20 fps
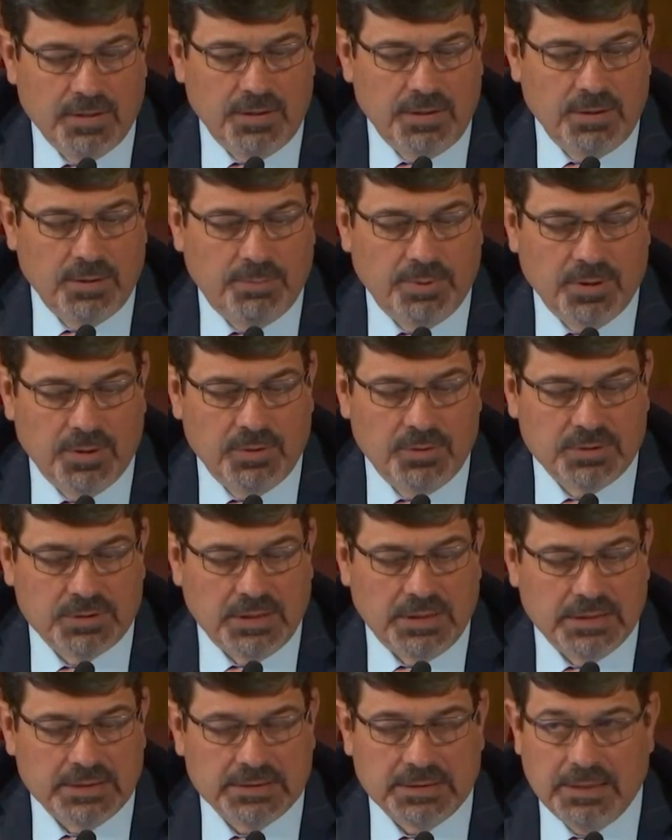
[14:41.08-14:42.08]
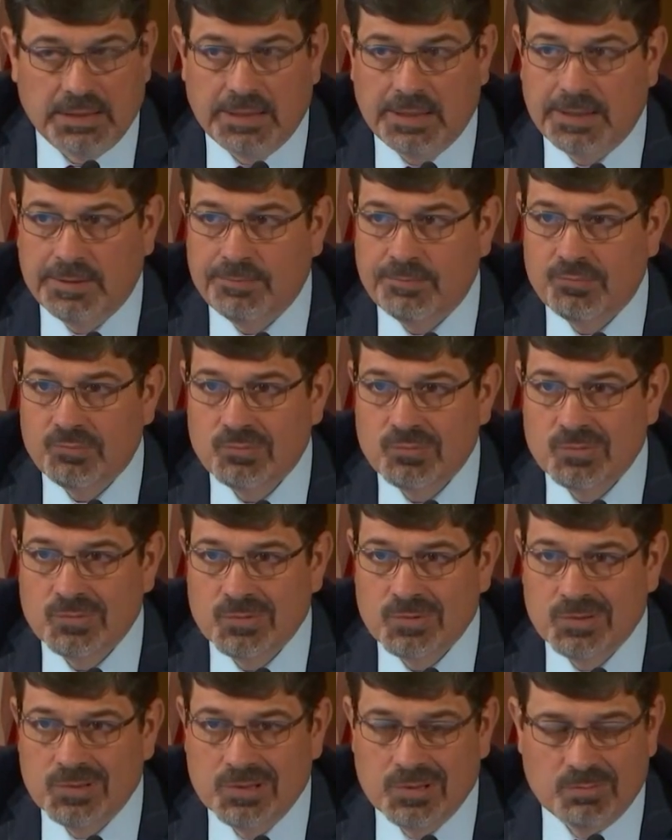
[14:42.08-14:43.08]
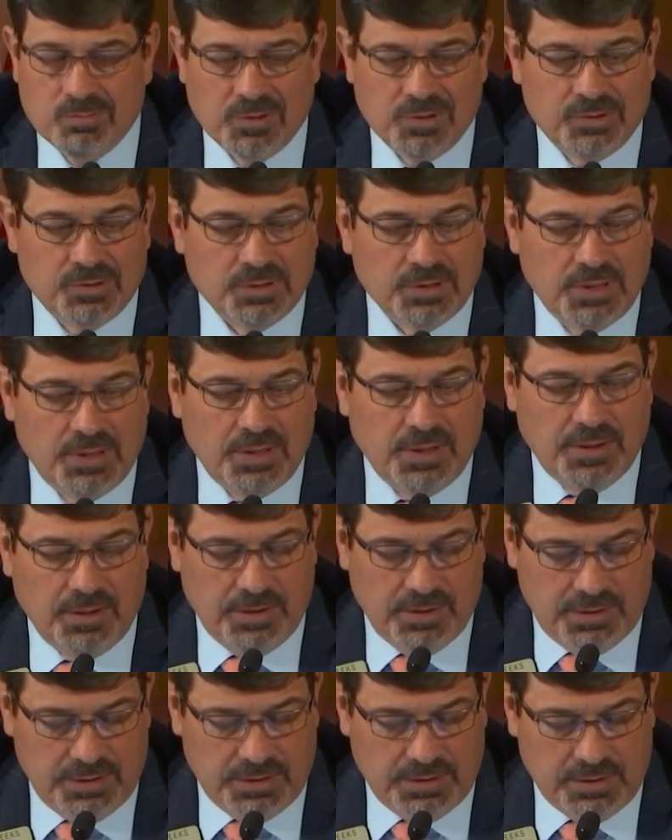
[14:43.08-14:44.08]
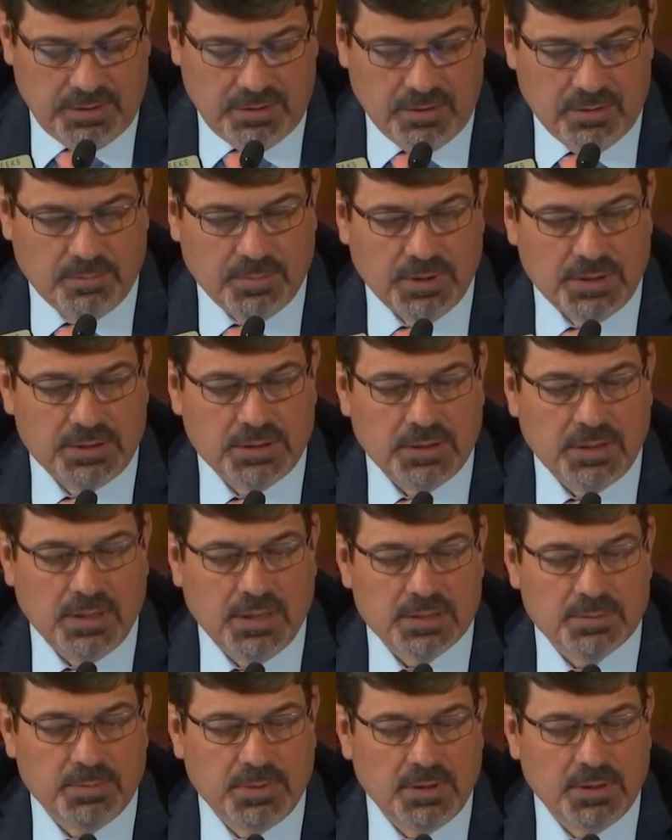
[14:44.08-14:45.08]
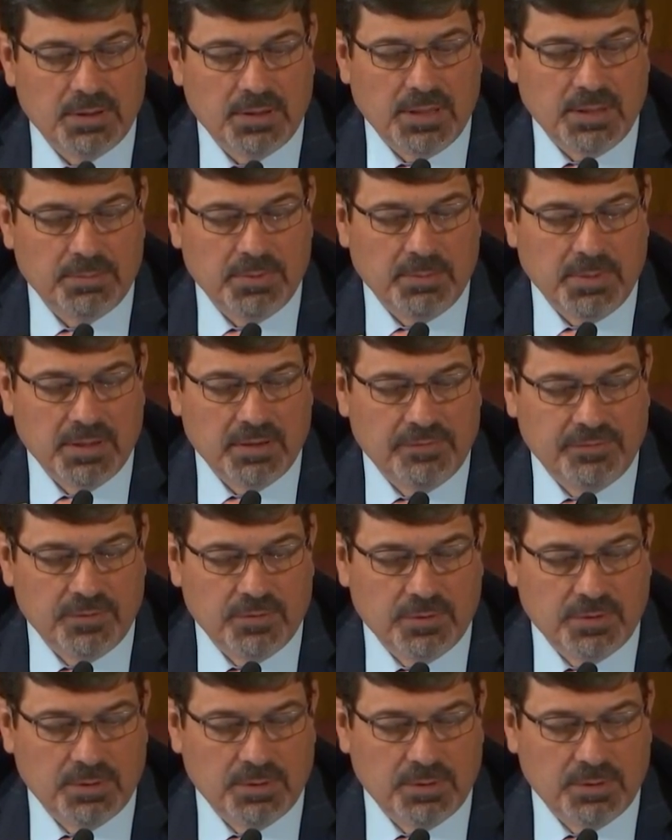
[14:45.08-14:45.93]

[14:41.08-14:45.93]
Any opposed, like sign. Motion carries. Budget has been adopted by the full